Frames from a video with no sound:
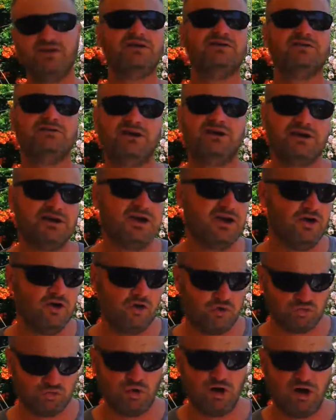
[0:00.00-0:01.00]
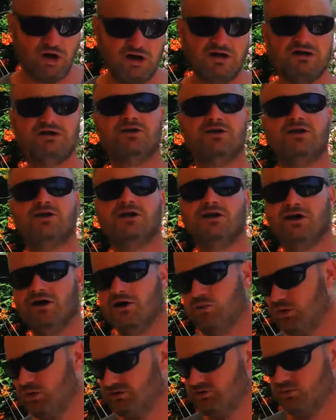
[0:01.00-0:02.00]
things that can go wrong,
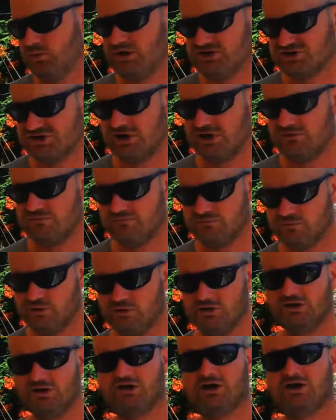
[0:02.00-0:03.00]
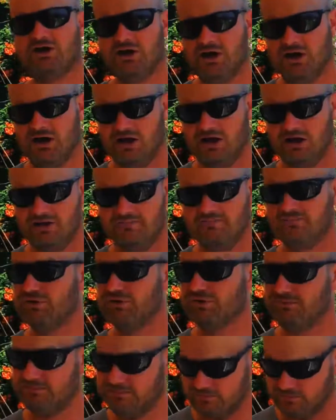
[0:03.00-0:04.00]
what to watch out for.
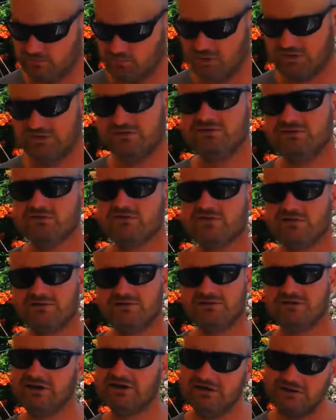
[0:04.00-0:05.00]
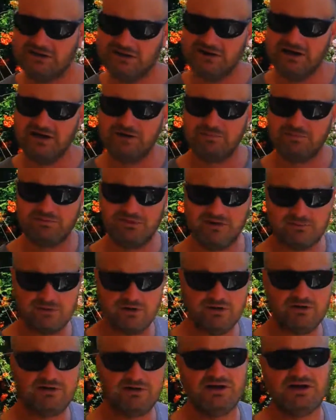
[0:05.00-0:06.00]
But once you start seeing it, that
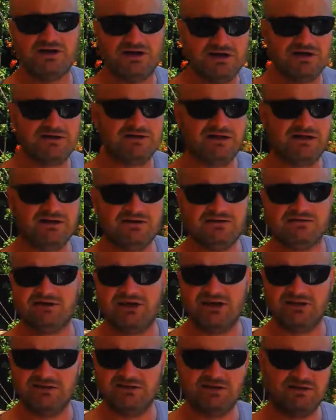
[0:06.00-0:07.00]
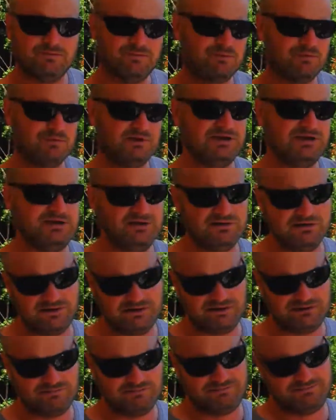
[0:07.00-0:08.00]
90% mark, like I said, I take
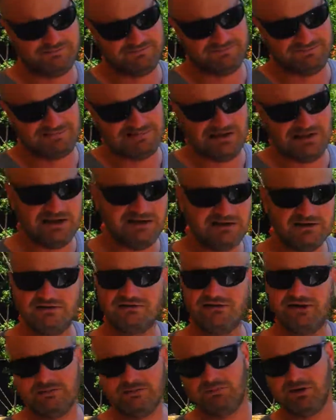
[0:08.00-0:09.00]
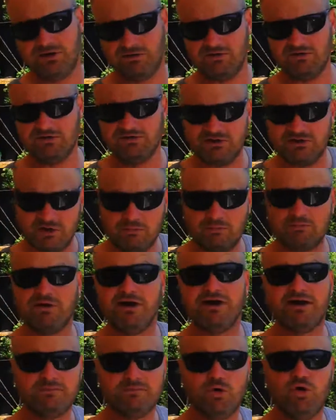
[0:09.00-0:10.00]
between 8 and 10 berries, and
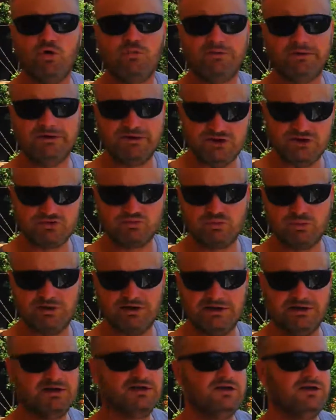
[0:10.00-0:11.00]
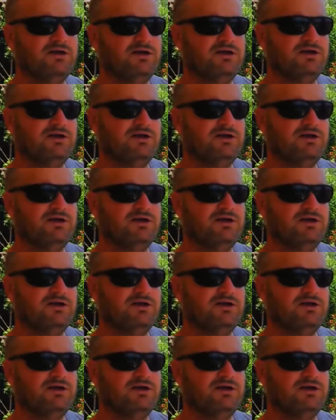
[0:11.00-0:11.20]
I'll break them open, each one,